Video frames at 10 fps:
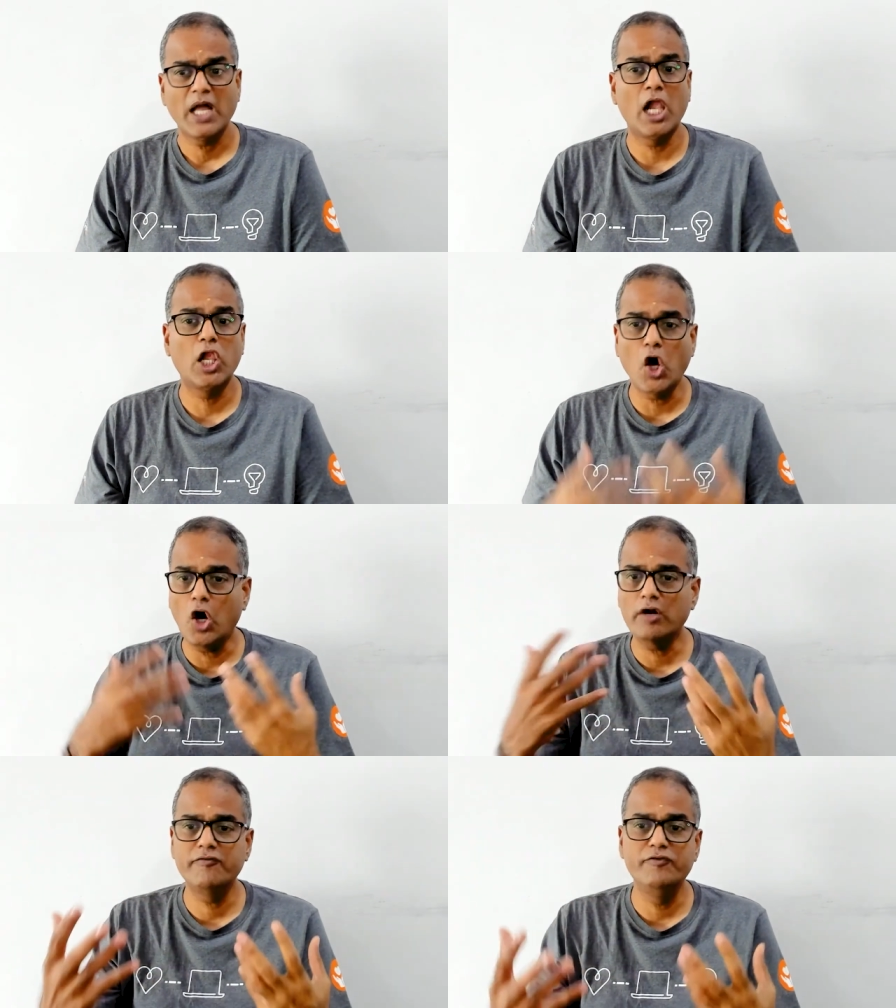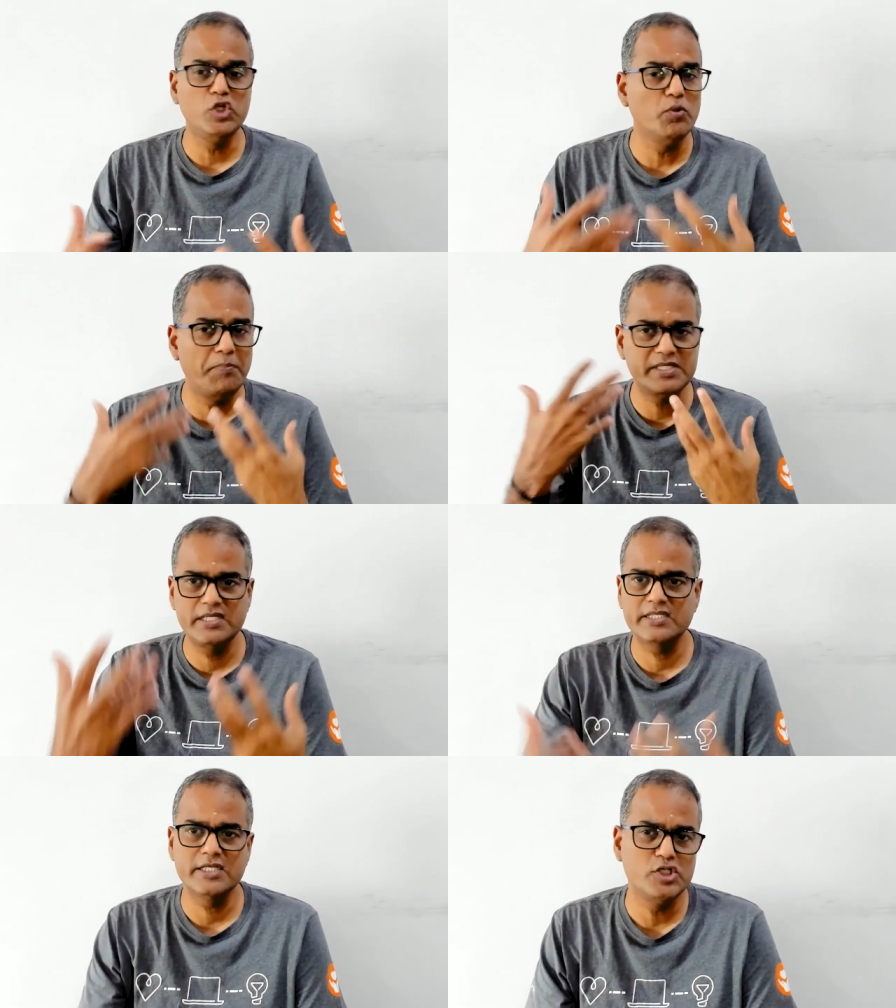A lot of new
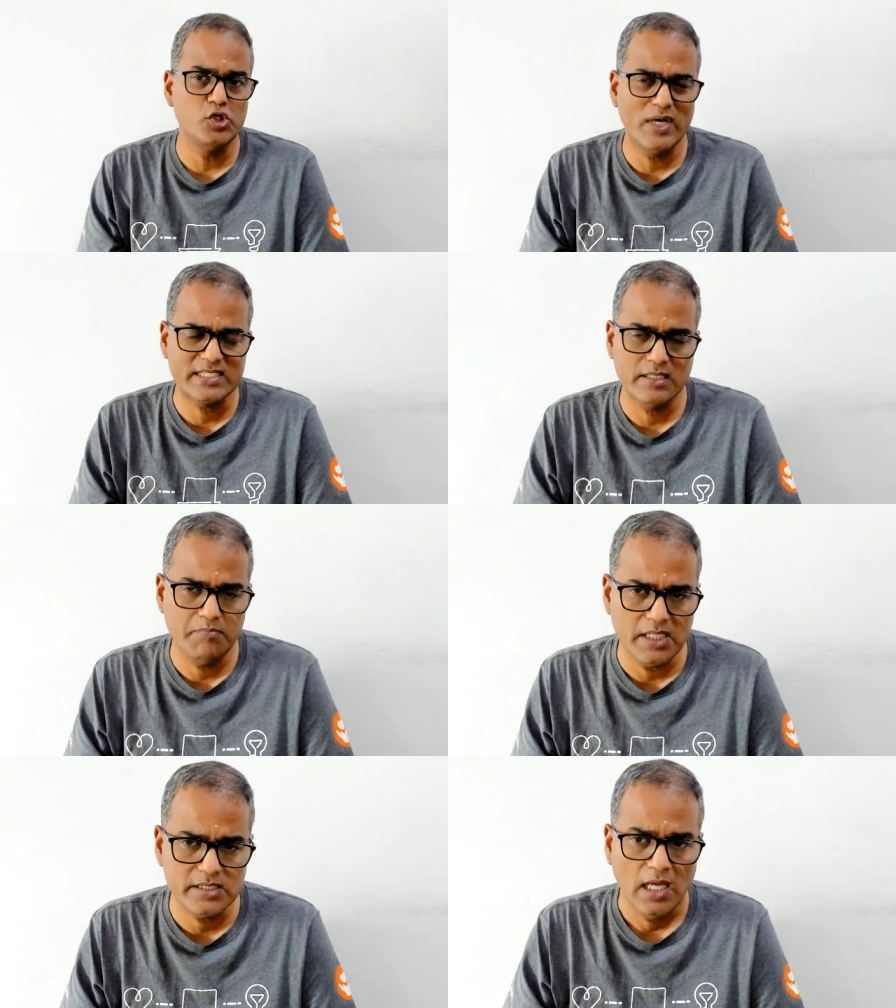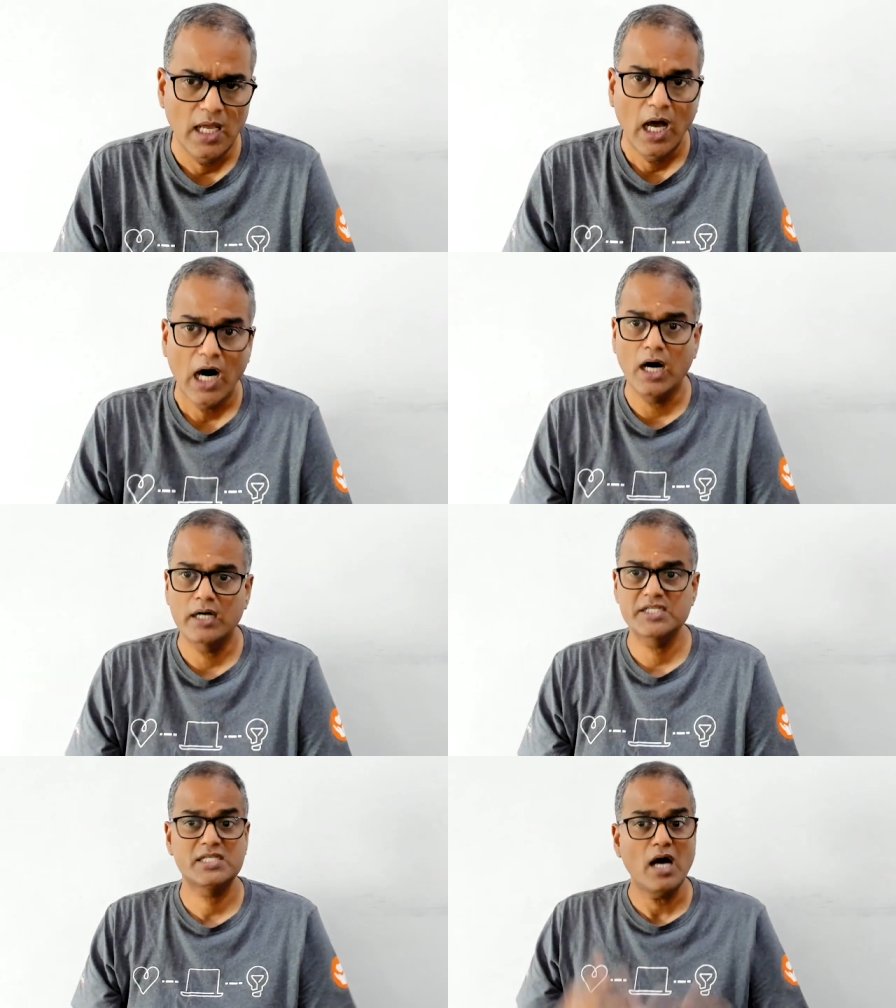businesses, new SMEs
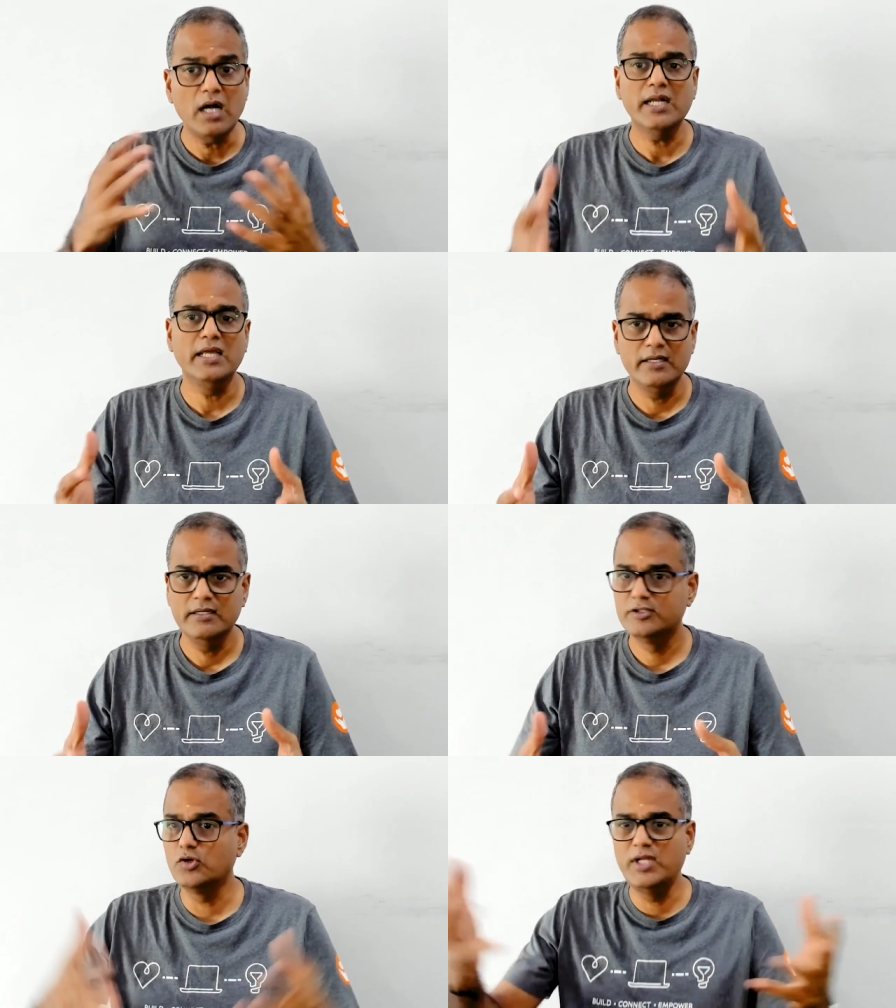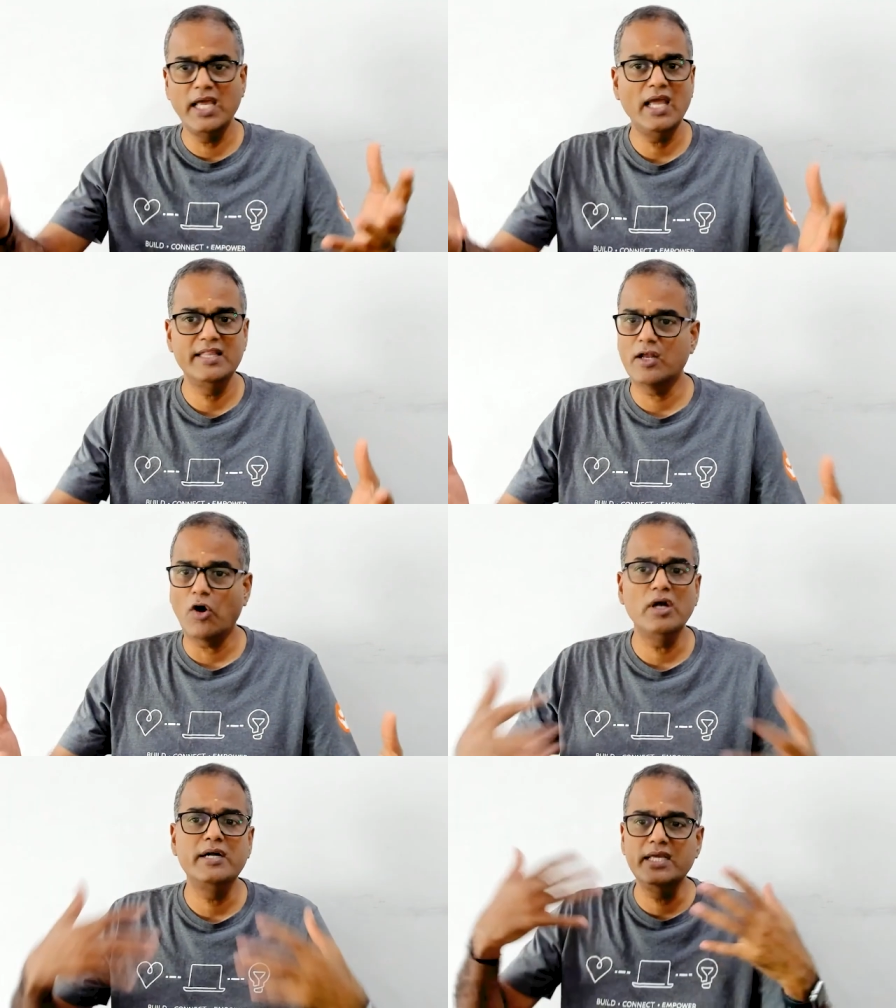are starting today, and they're
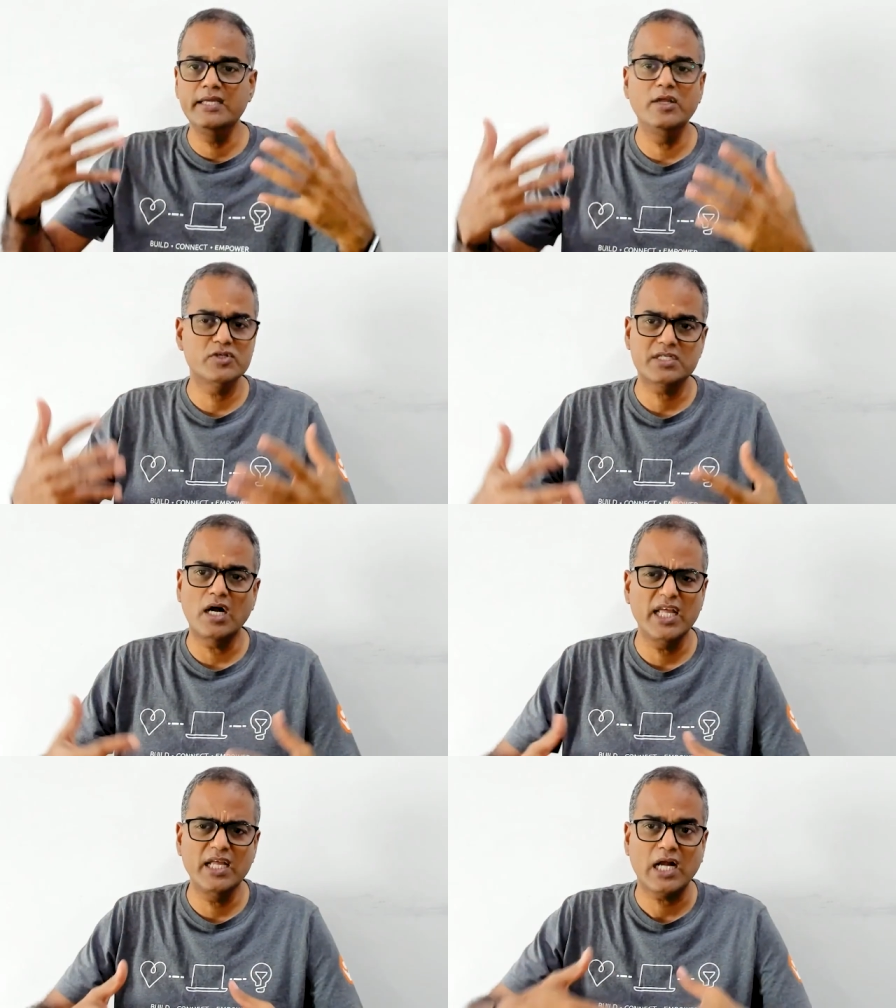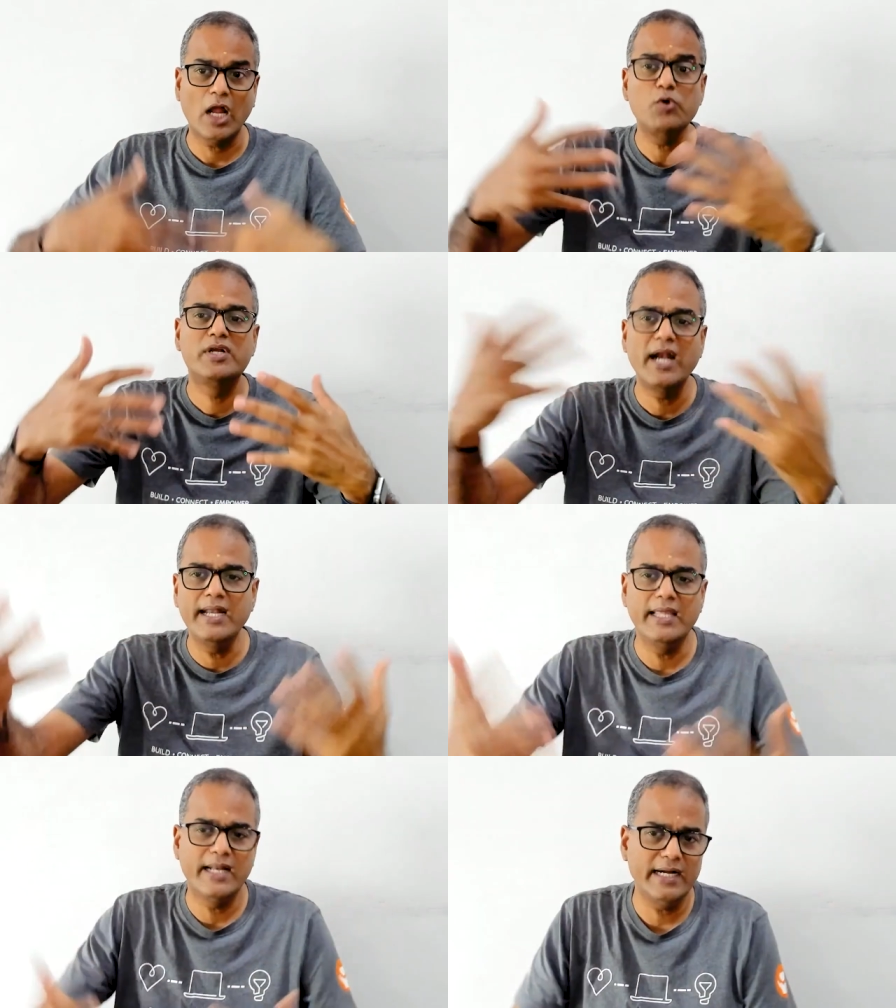already, starting cloud
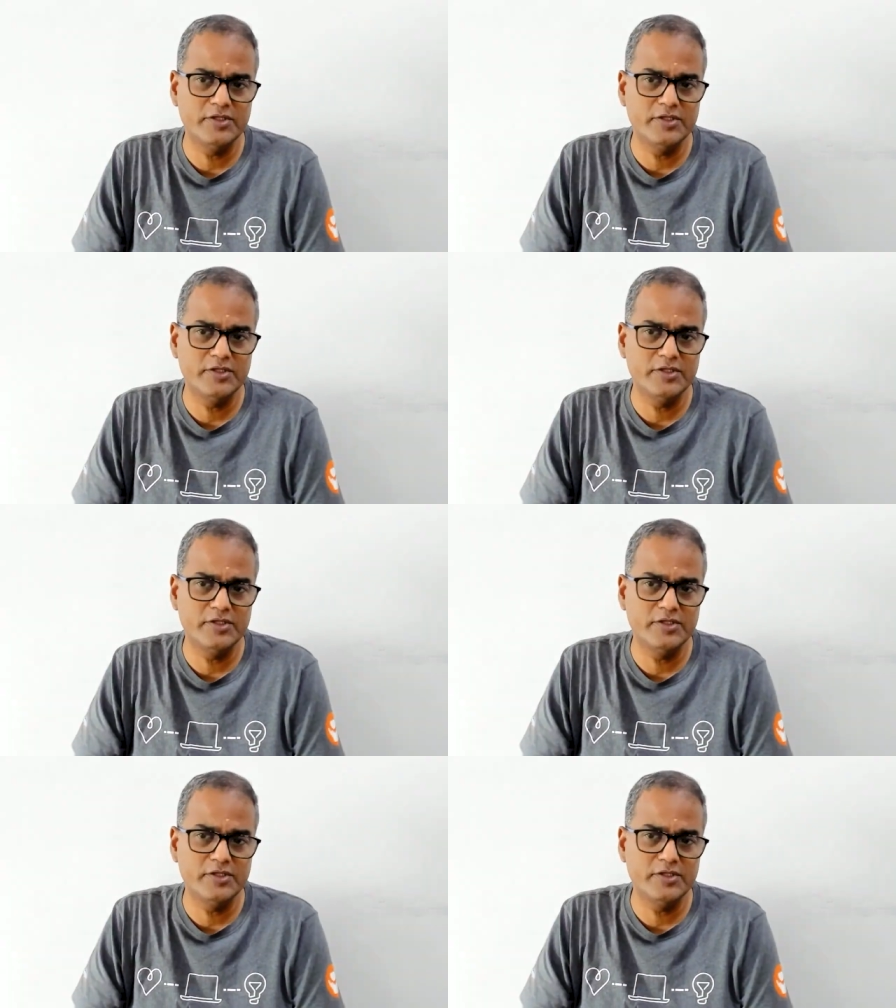ready, right?